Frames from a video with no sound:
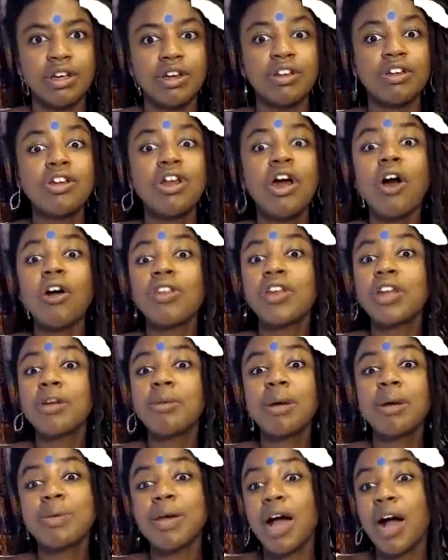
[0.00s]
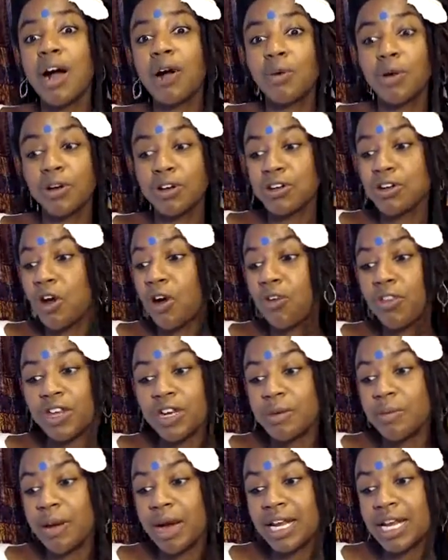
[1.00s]
Know that it might be awkward. Know that
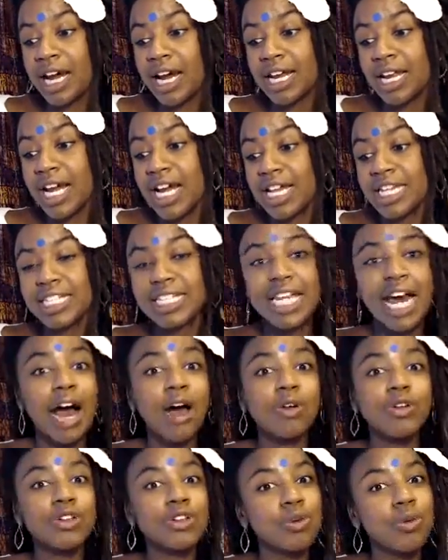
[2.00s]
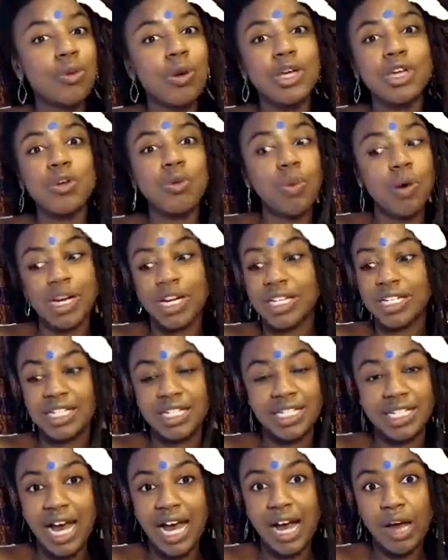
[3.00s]
it might not sound the way you want it to
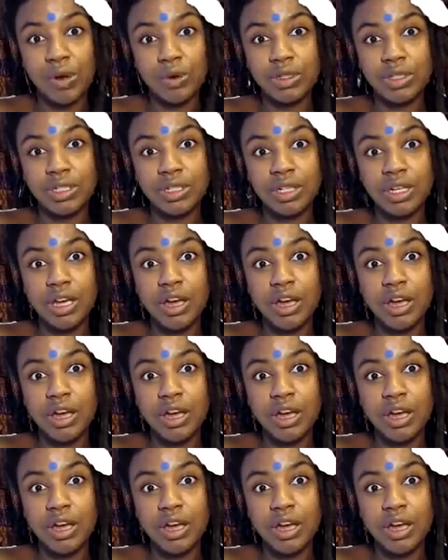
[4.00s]
sound,